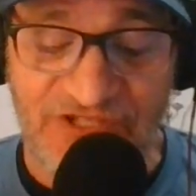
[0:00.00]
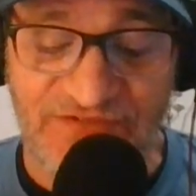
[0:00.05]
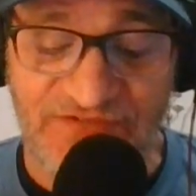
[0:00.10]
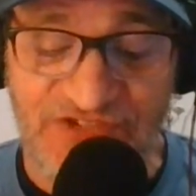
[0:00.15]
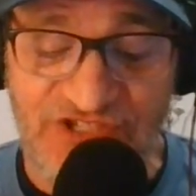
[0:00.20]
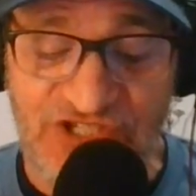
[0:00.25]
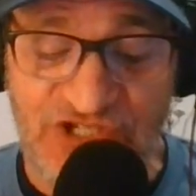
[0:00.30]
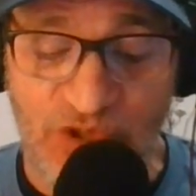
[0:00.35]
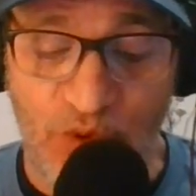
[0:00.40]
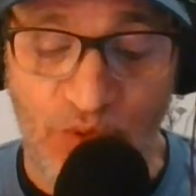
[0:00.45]
of
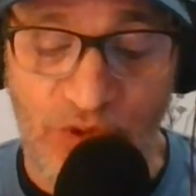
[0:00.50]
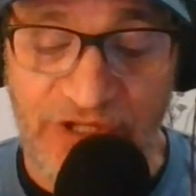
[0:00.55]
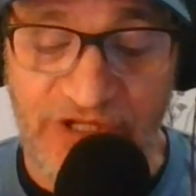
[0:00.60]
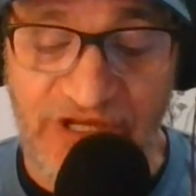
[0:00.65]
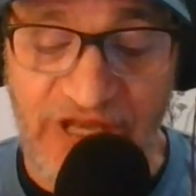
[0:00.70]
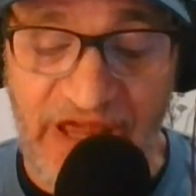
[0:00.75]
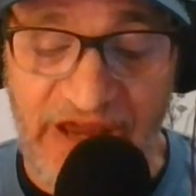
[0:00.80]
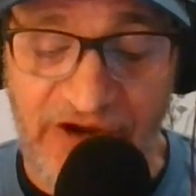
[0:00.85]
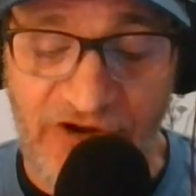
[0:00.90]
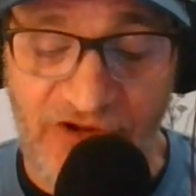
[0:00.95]

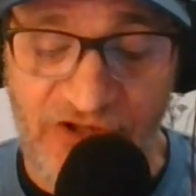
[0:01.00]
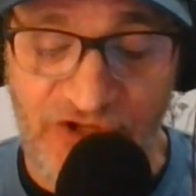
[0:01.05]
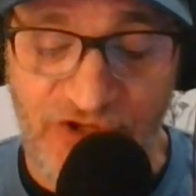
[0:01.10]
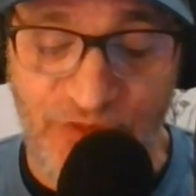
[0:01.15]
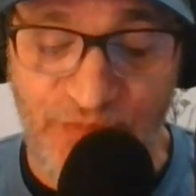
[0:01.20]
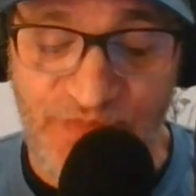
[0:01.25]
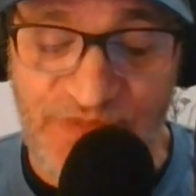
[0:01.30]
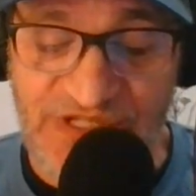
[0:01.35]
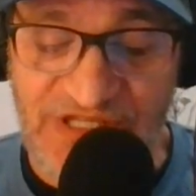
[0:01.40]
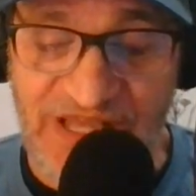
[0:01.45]
stolen
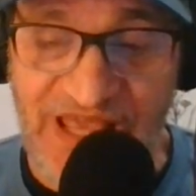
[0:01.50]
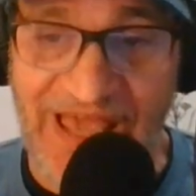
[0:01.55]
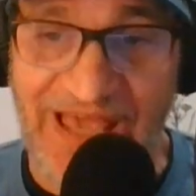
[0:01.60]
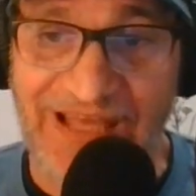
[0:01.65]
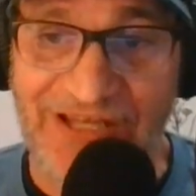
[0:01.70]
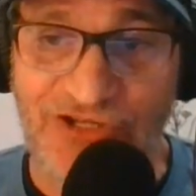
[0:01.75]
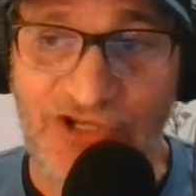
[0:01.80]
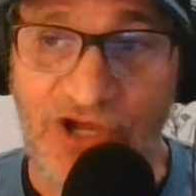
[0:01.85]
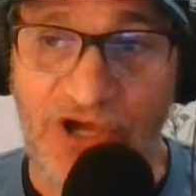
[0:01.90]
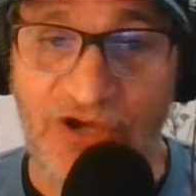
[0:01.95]
heirlooms
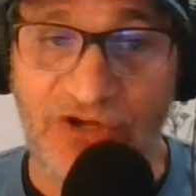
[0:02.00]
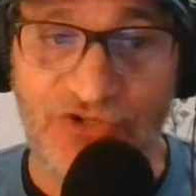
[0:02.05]
and